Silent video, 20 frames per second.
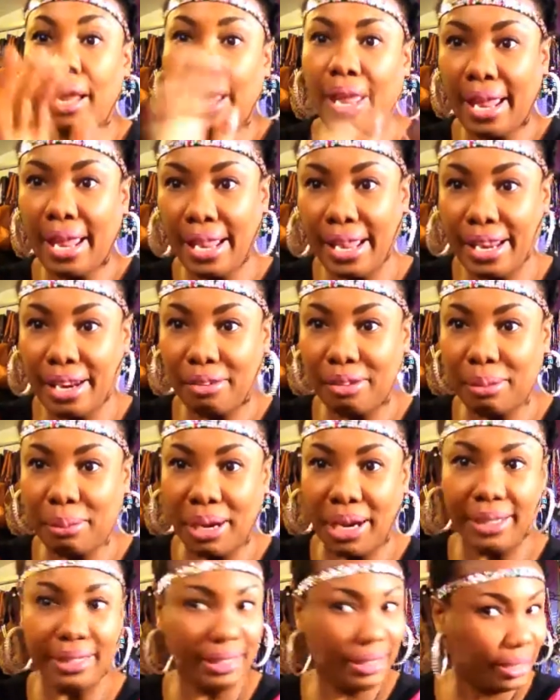Hey
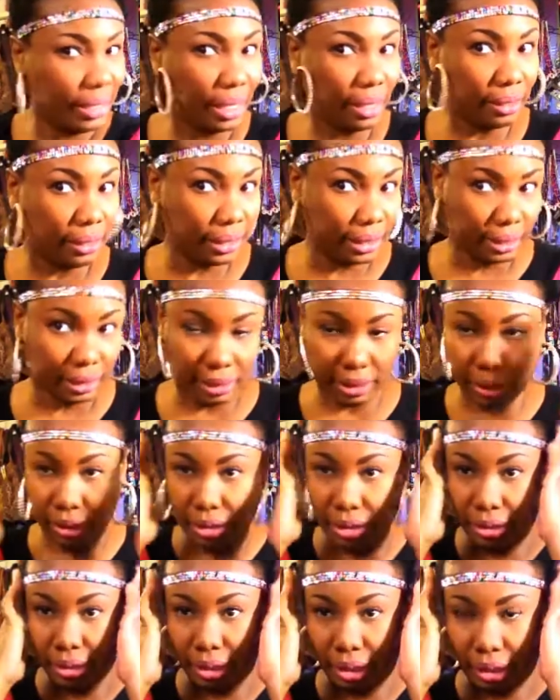everybody, now this
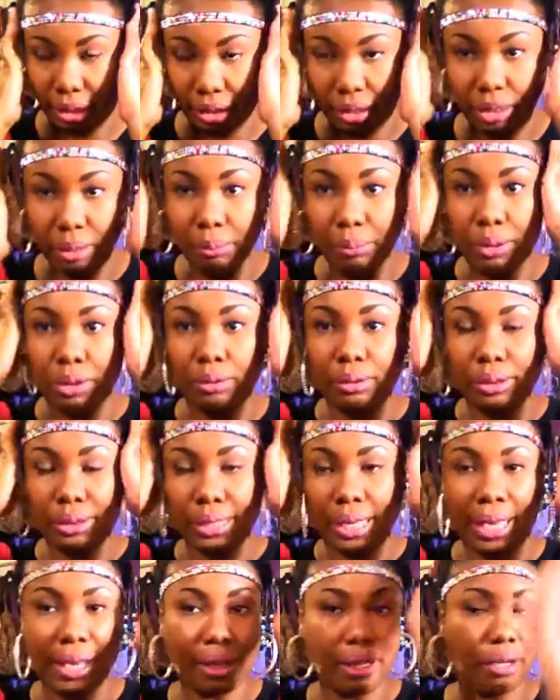is the updo
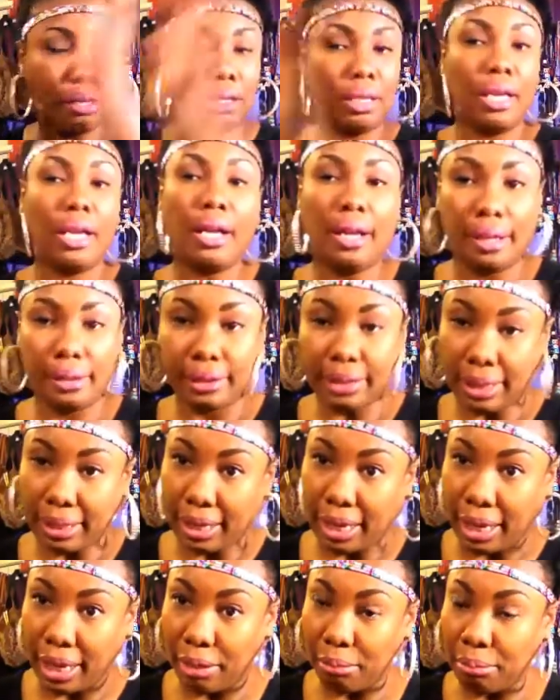style
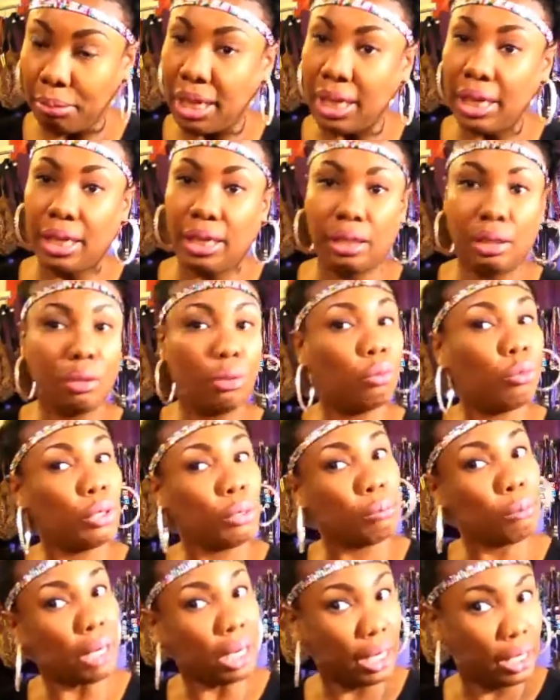that I made
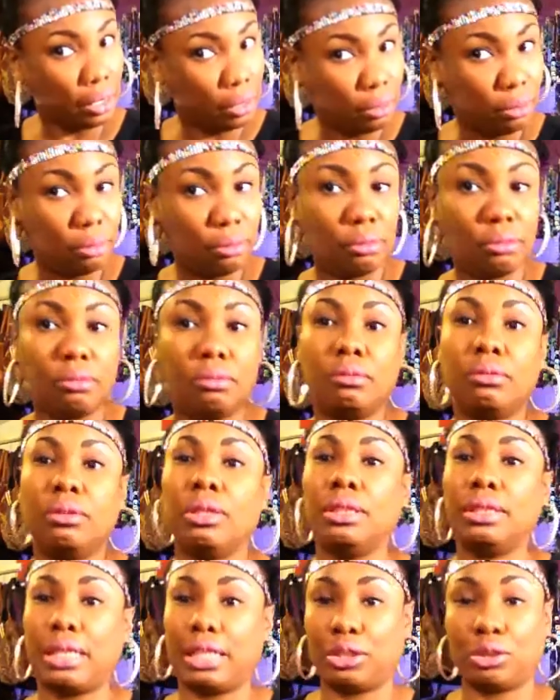with my own
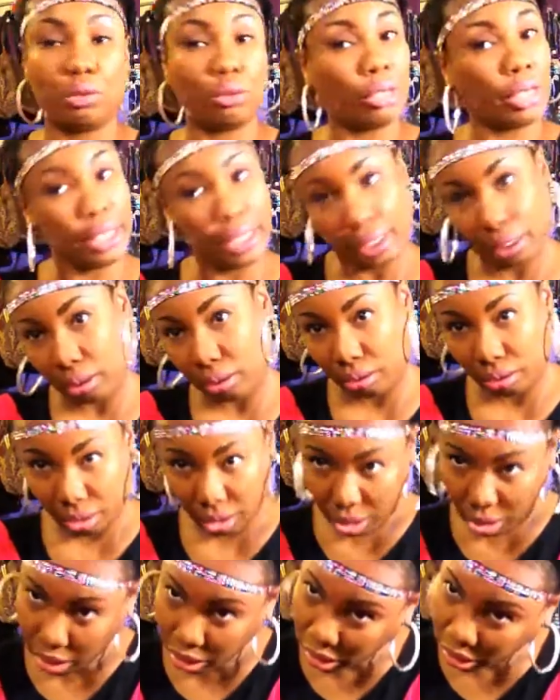natural hair.
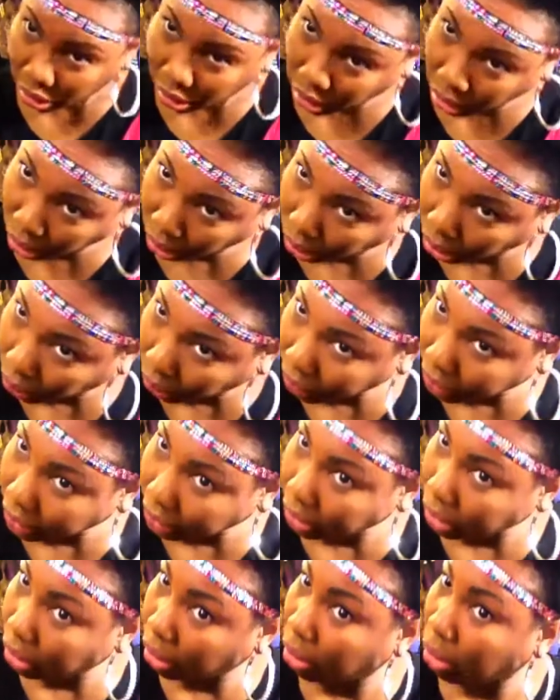So it wasn't
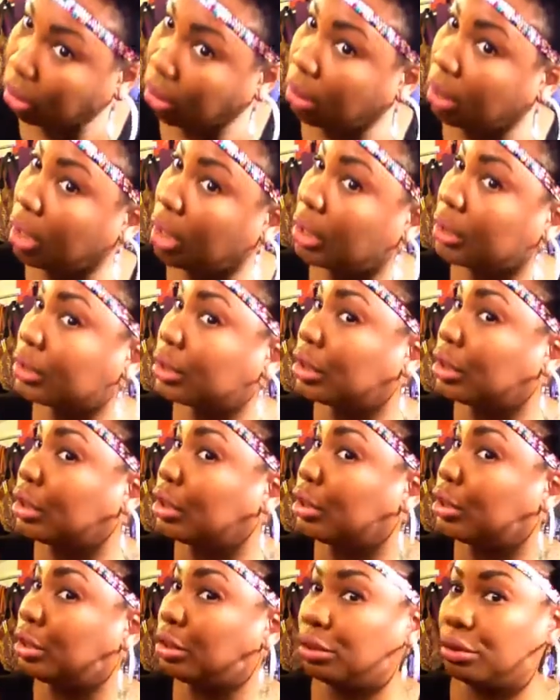that hard to
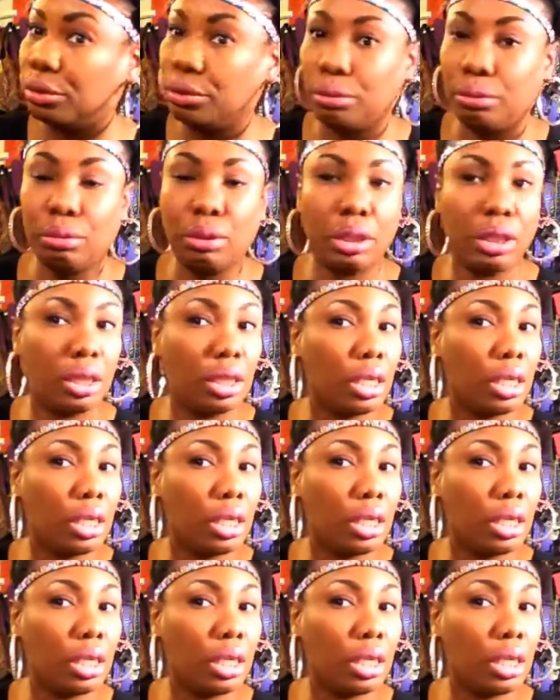do.